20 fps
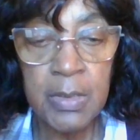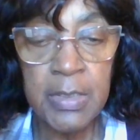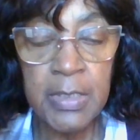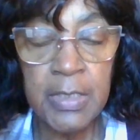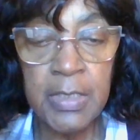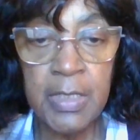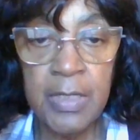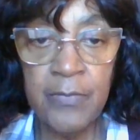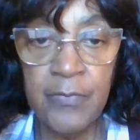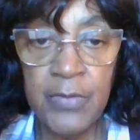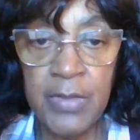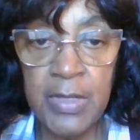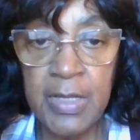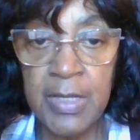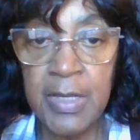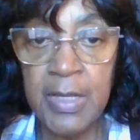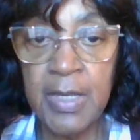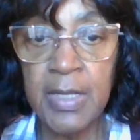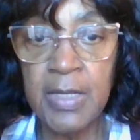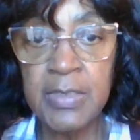Good
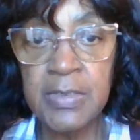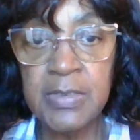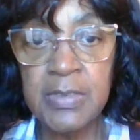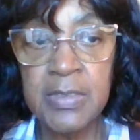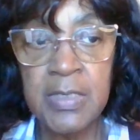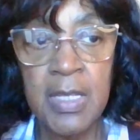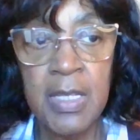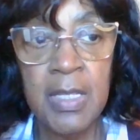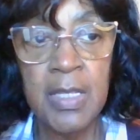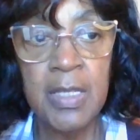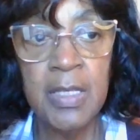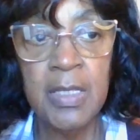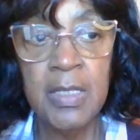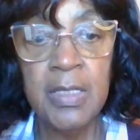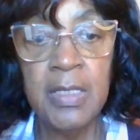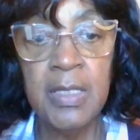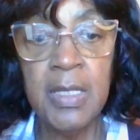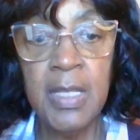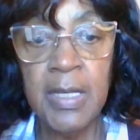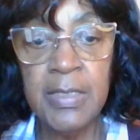evening, guys.
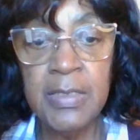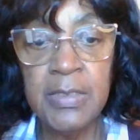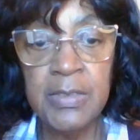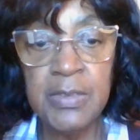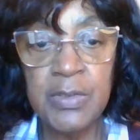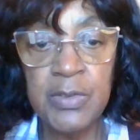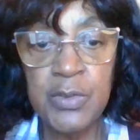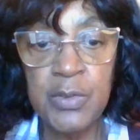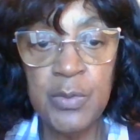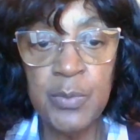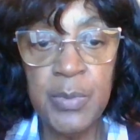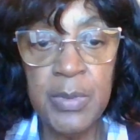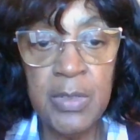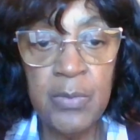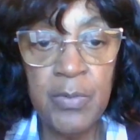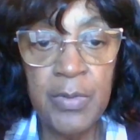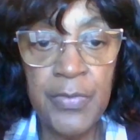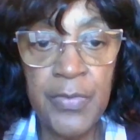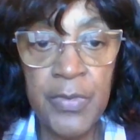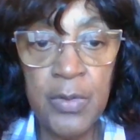Nice to
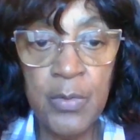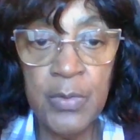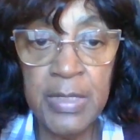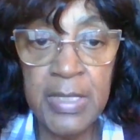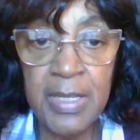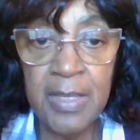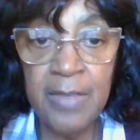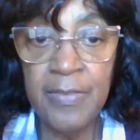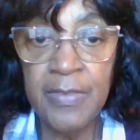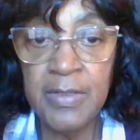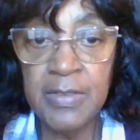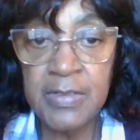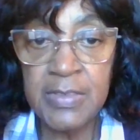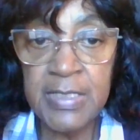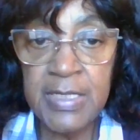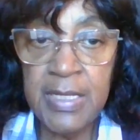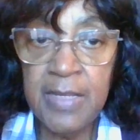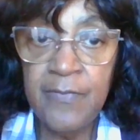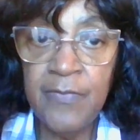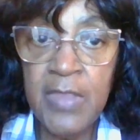be with you again
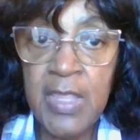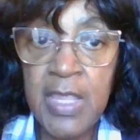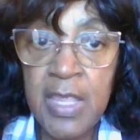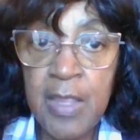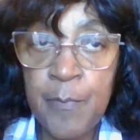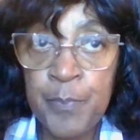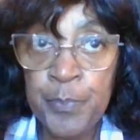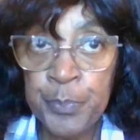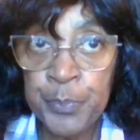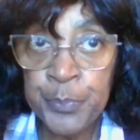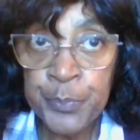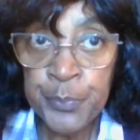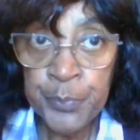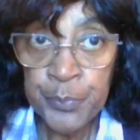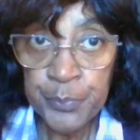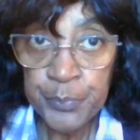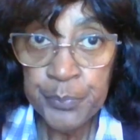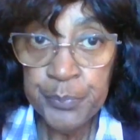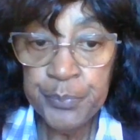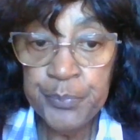this evening.
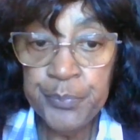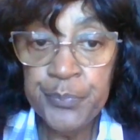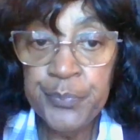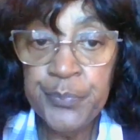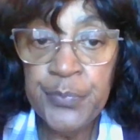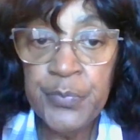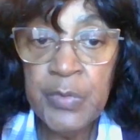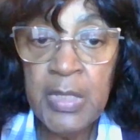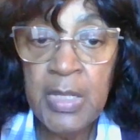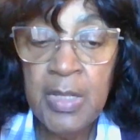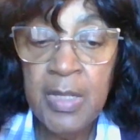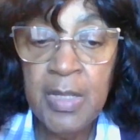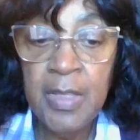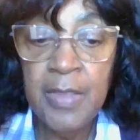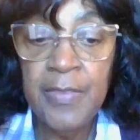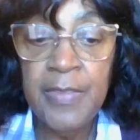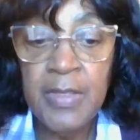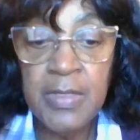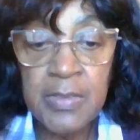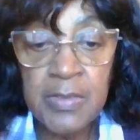
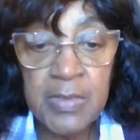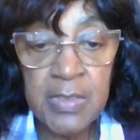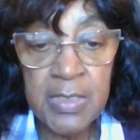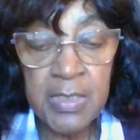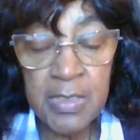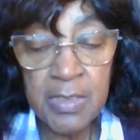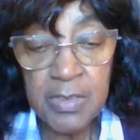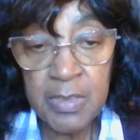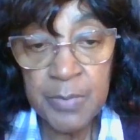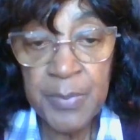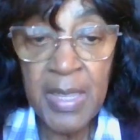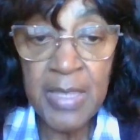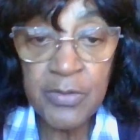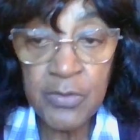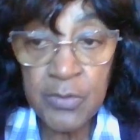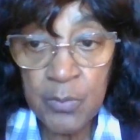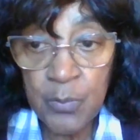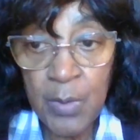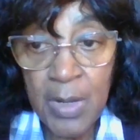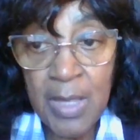This is
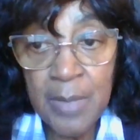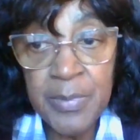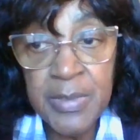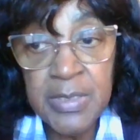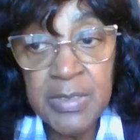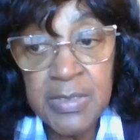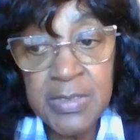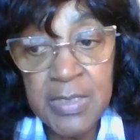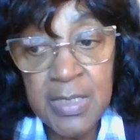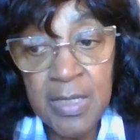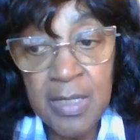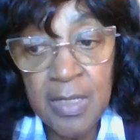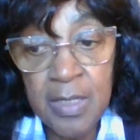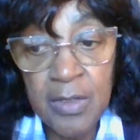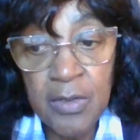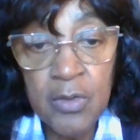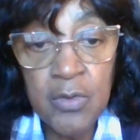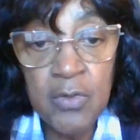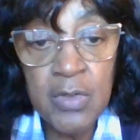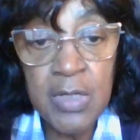Pastor
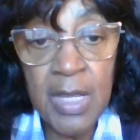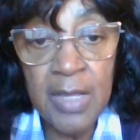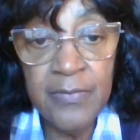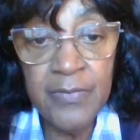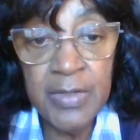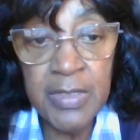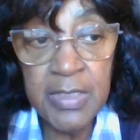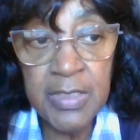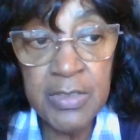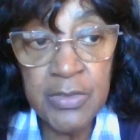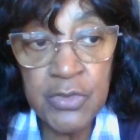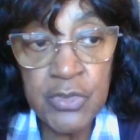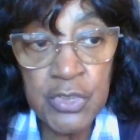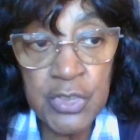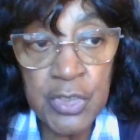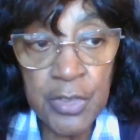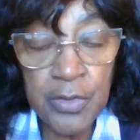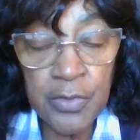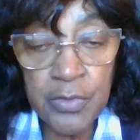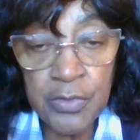Robinson, New Covenant
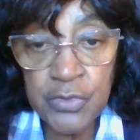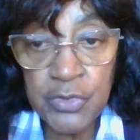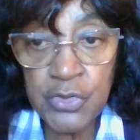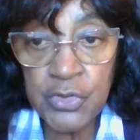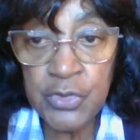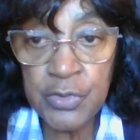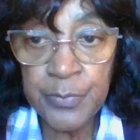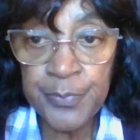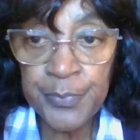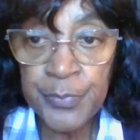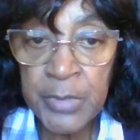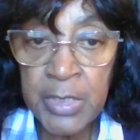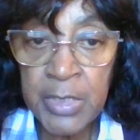Church